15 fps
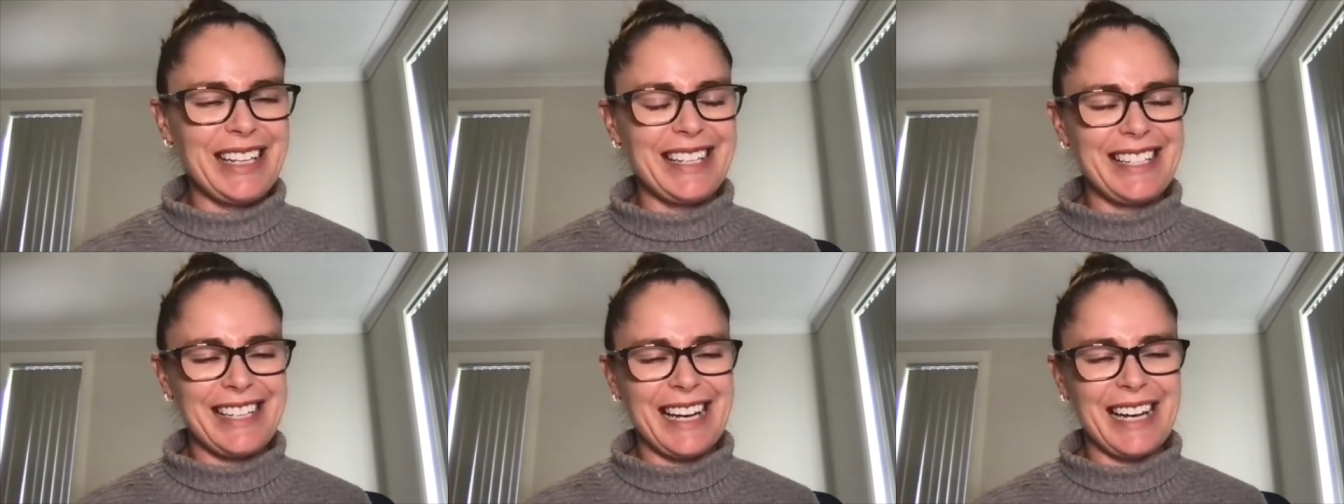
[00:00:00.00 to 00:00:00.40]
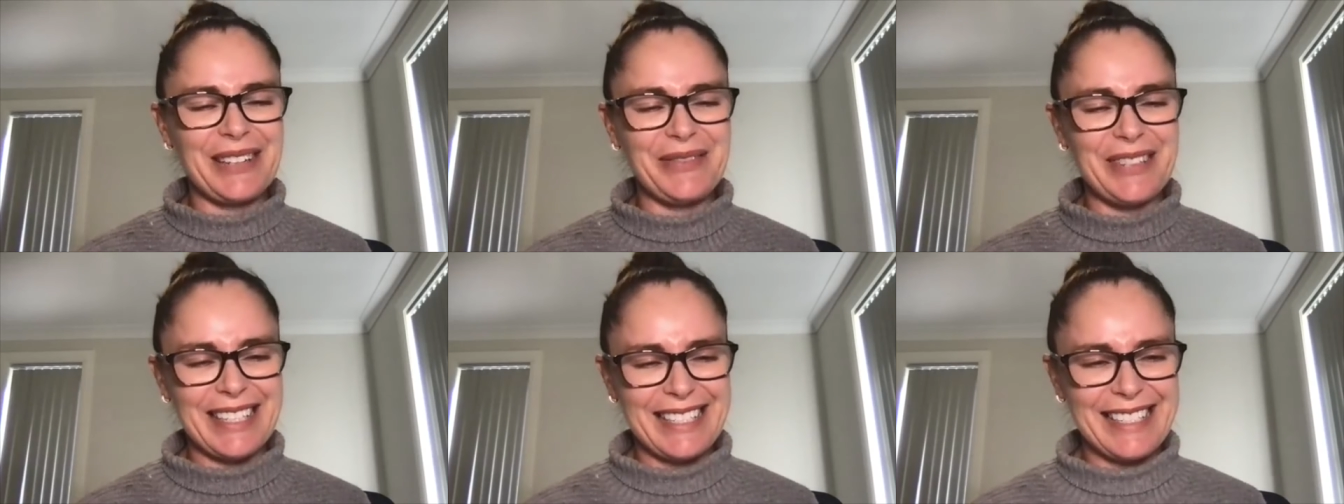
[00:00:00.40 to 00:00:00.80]
chat
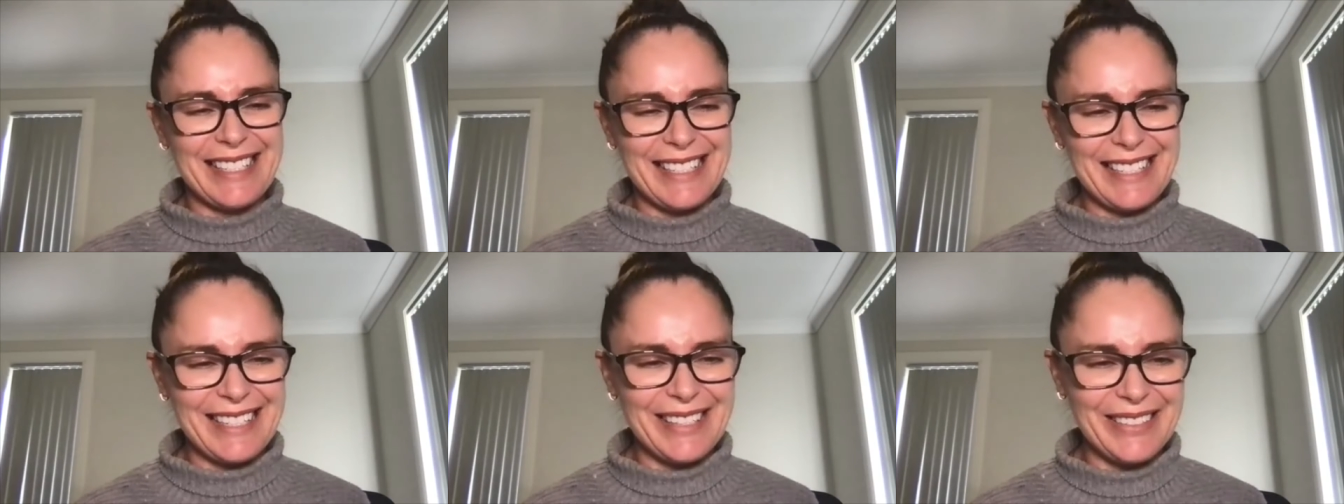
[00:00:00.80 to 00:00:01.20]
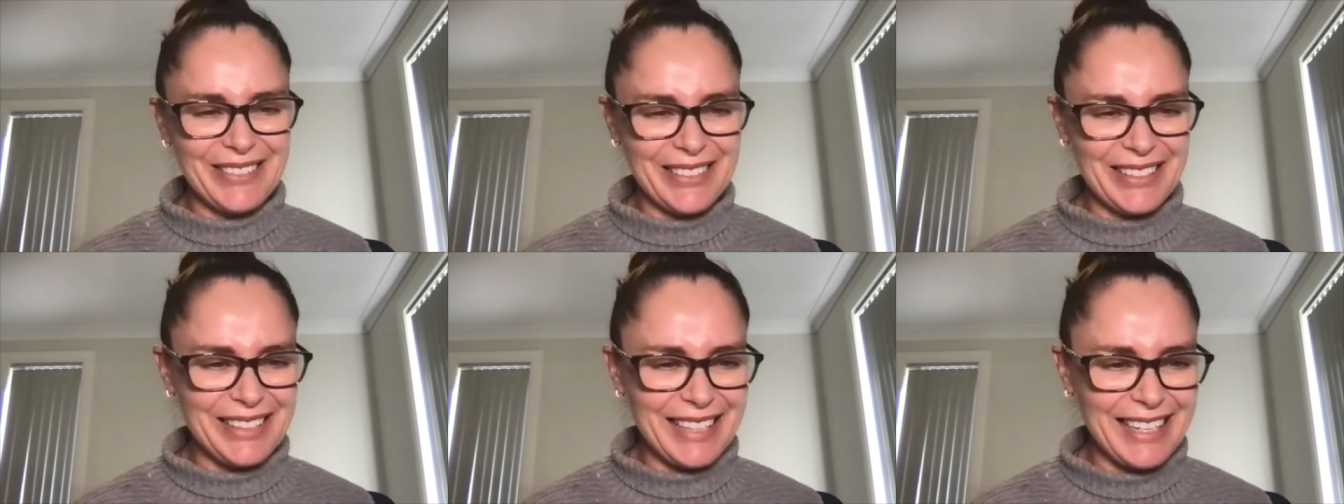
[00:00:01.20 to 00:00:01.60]
amongst yourselves.
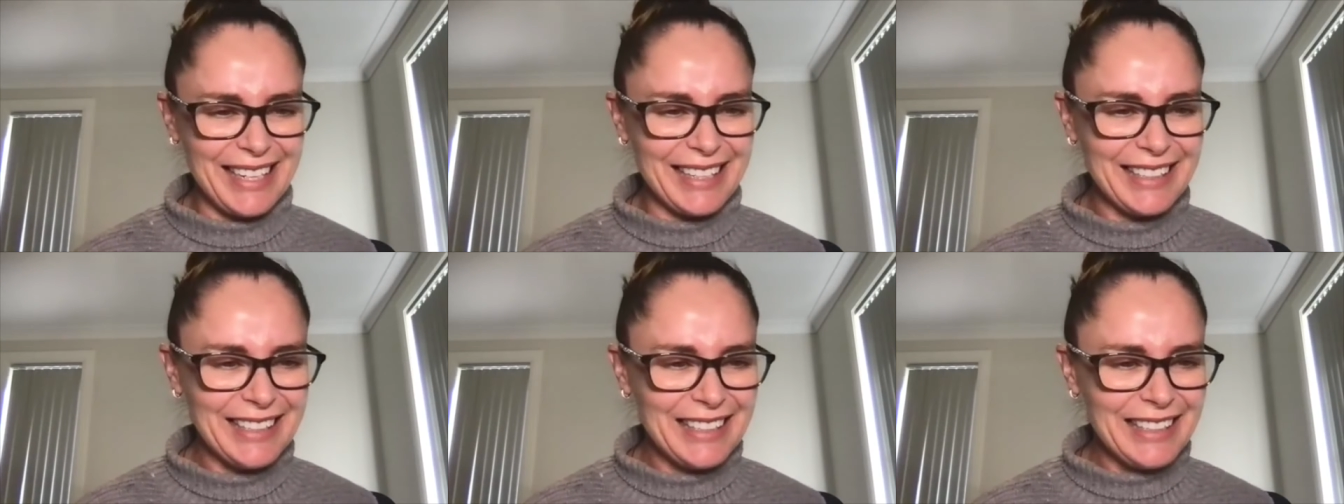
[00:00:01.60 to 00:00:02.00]
Okay.